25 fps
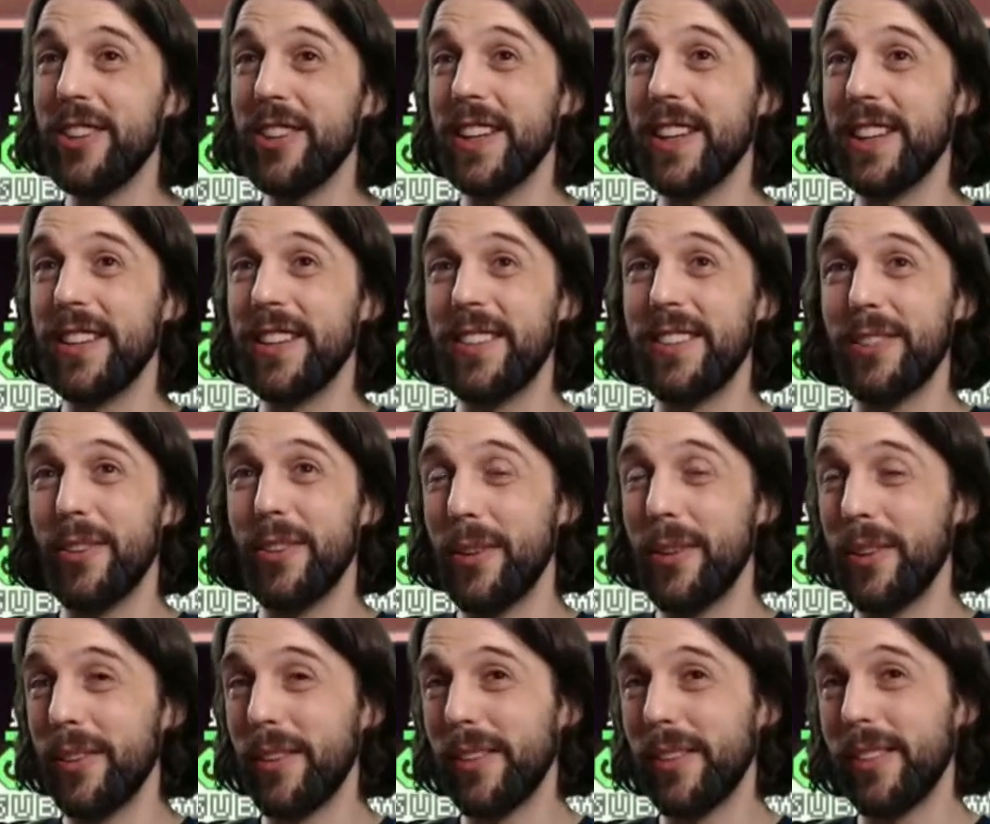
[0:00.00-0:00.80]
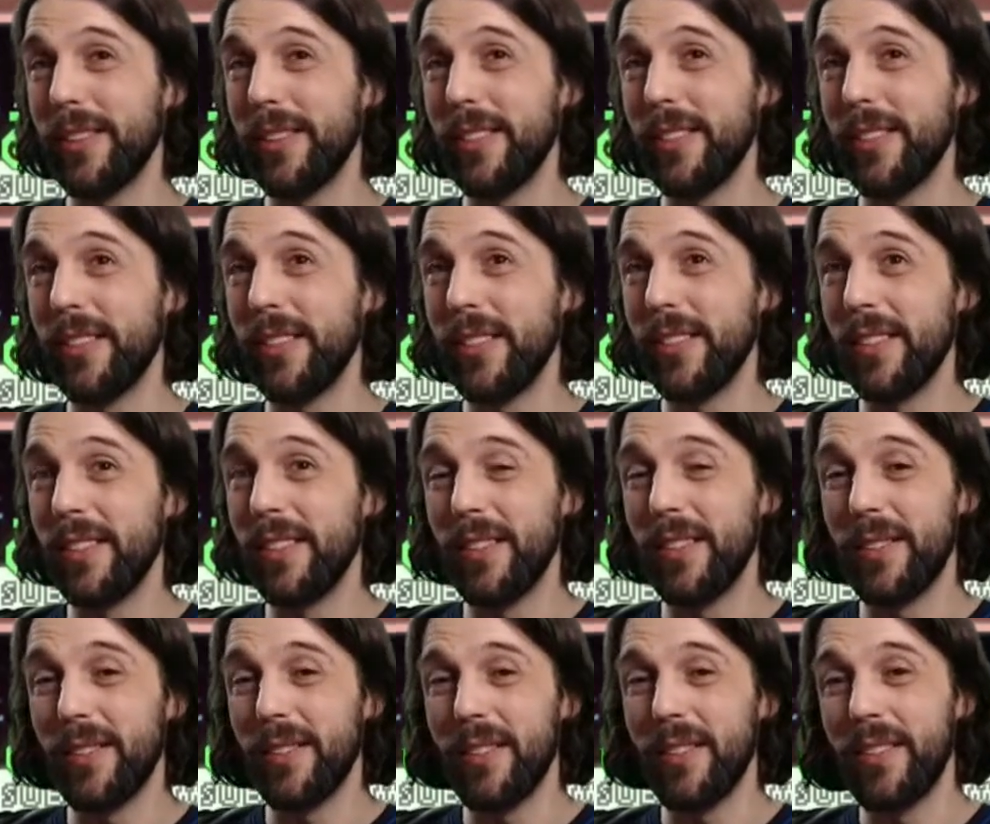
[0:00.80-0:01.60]
is, or
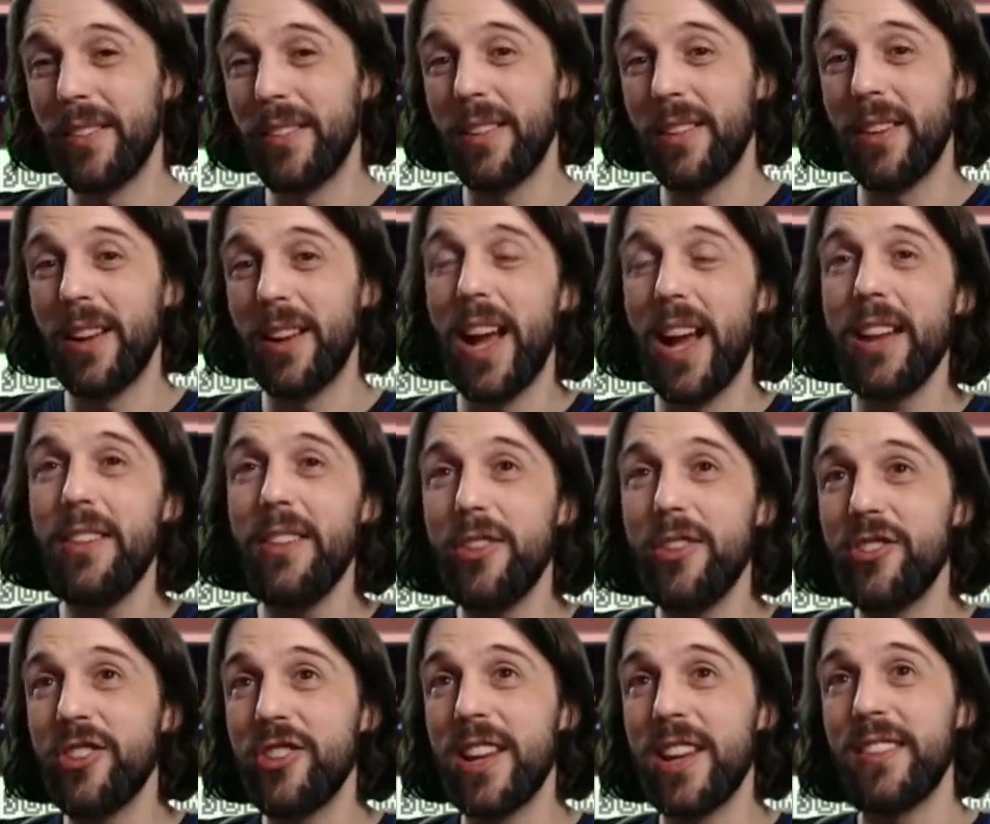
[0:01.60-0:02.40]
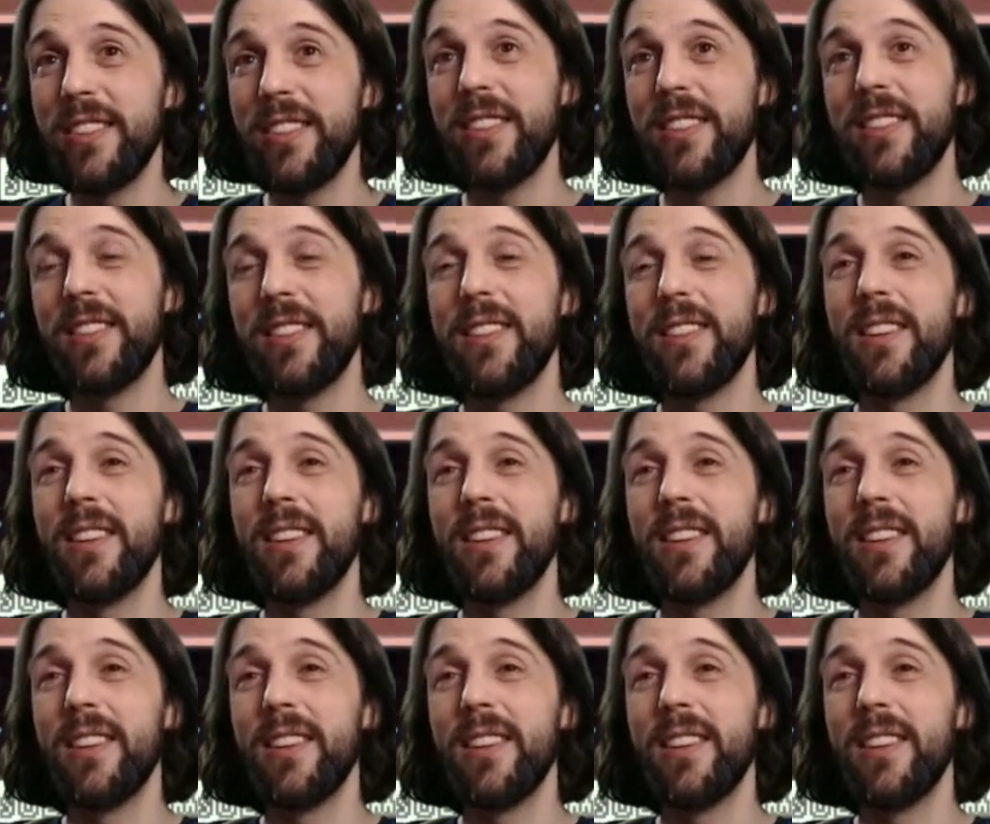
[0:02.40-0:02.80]
I suggest